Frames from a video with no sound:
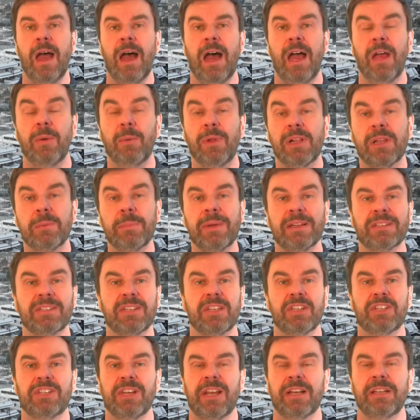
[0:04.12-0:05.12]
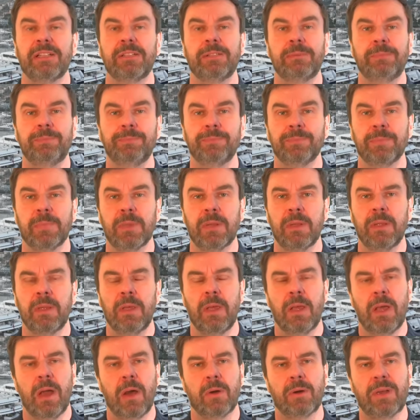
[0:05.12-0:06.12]
welcome back to the channel.
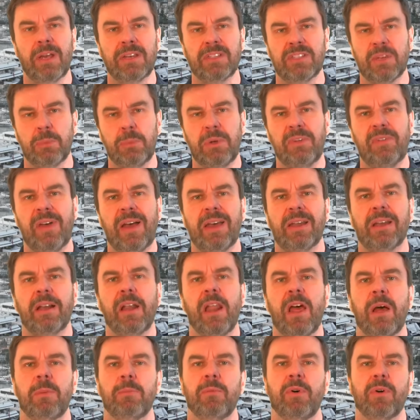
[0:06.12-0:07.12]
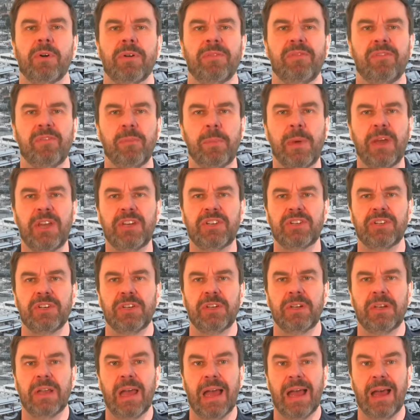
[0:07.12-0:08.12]
Okay, so we've had a lot more
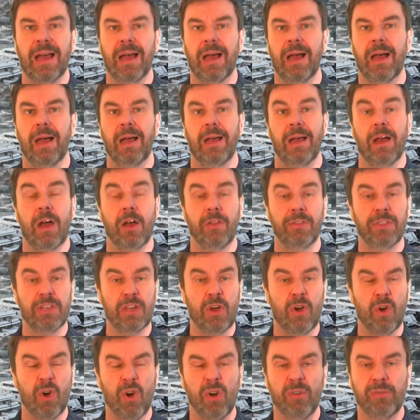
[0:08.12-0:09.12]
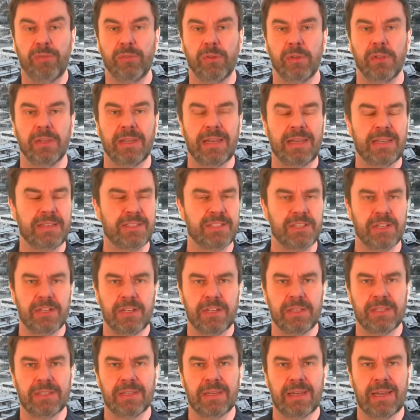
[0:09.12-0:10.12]
information uh, on the awful
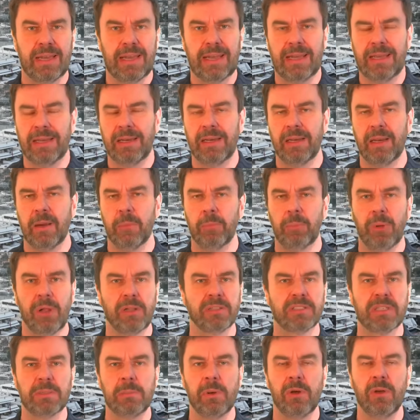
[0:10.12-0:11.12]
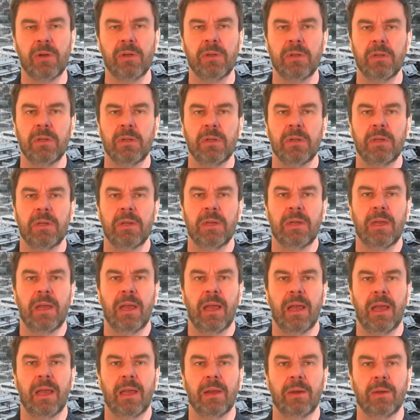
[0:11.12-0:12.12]
incident in Baltimore.
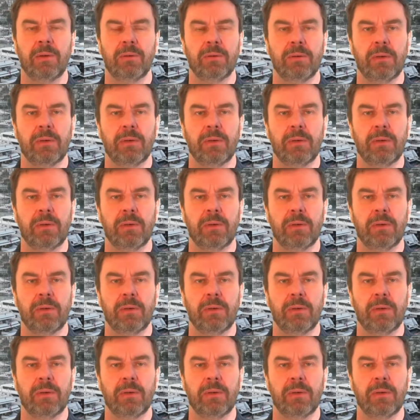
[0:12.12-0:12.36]
Uh,